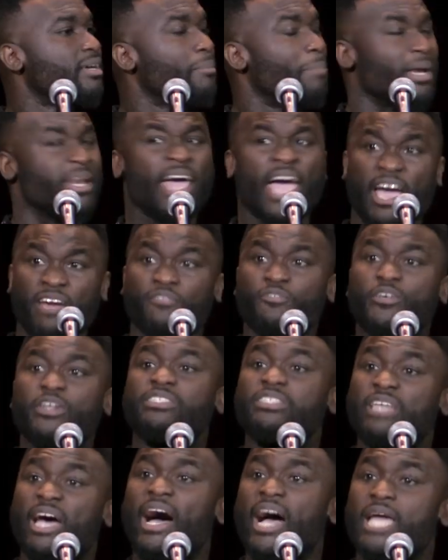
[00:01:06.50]
But
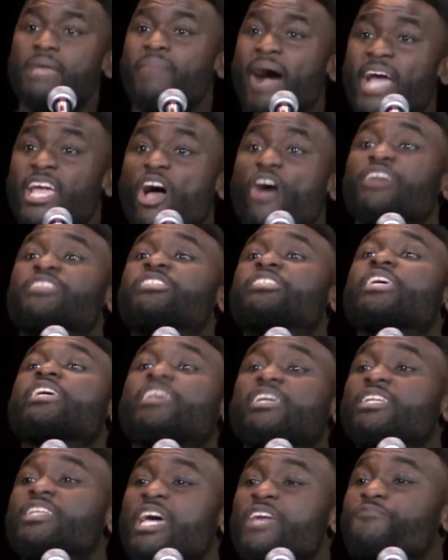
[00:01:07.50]
every time I
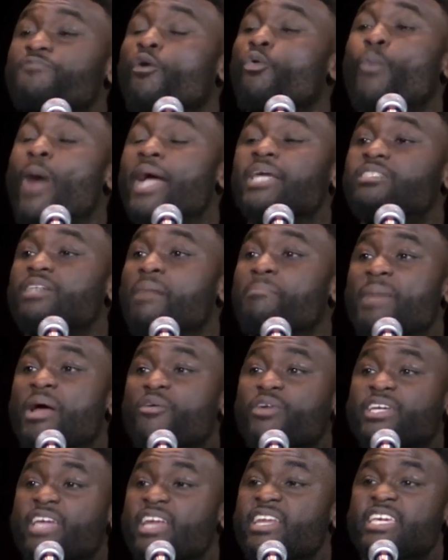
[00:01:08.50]
articulate for white
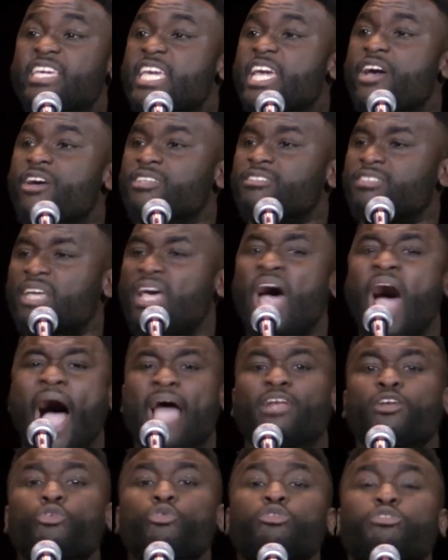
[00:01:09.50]
American ears,
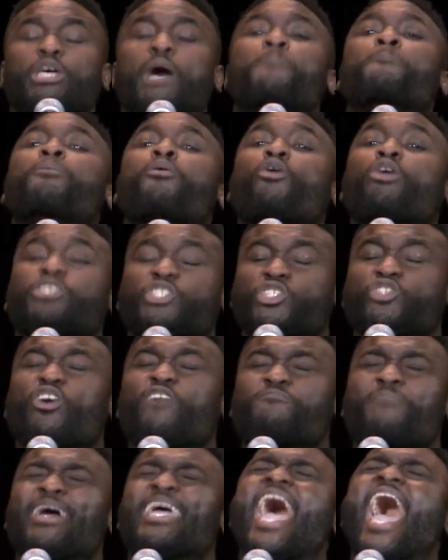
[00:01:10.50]
I lose a portion
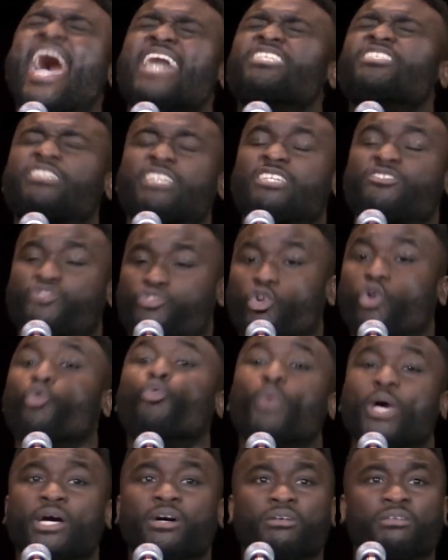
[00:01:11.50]
of my
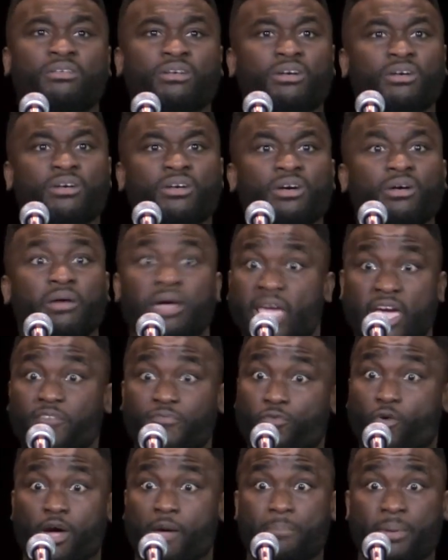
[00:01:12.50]
ancestral will.
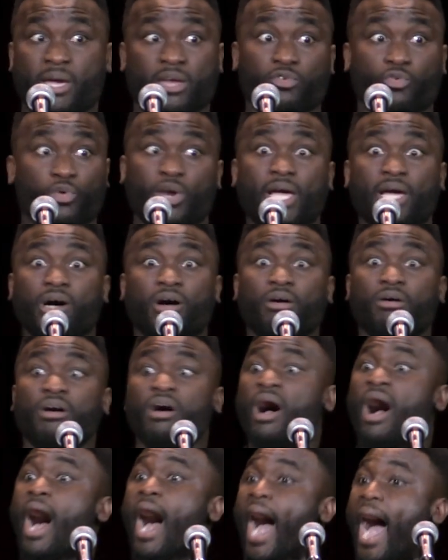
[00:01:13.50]
If we're being
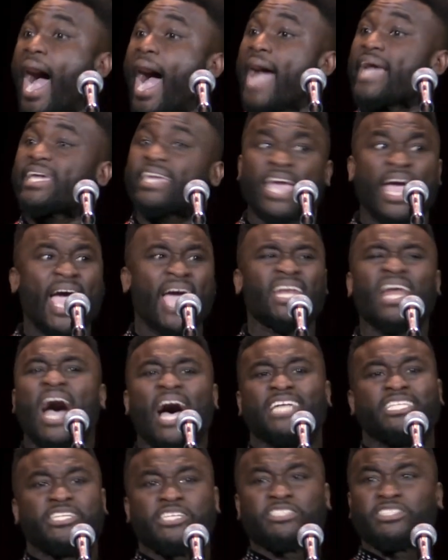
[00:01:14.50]
real, I can't
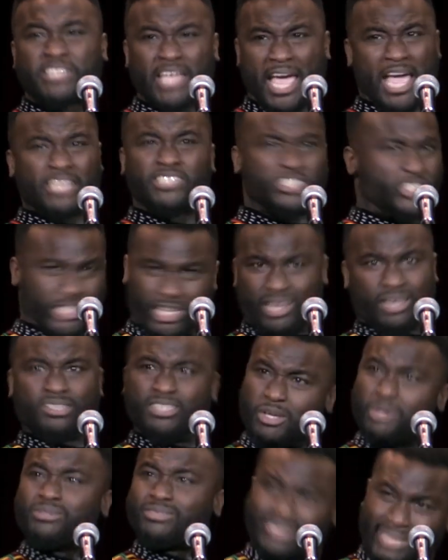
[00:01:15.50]
understand
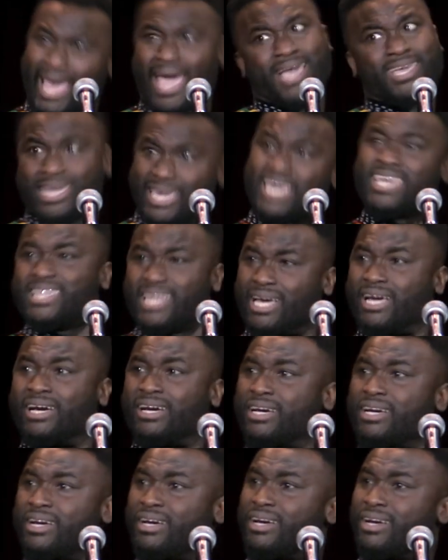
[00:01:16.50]
shit you say
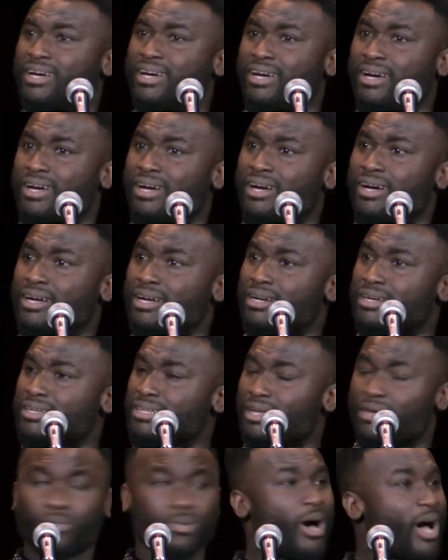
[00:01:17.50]
either.
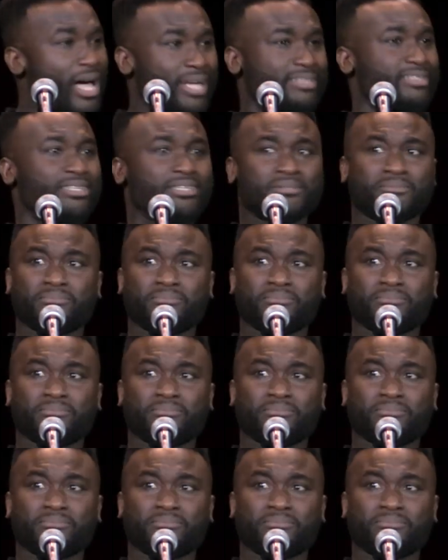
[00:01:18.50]
What?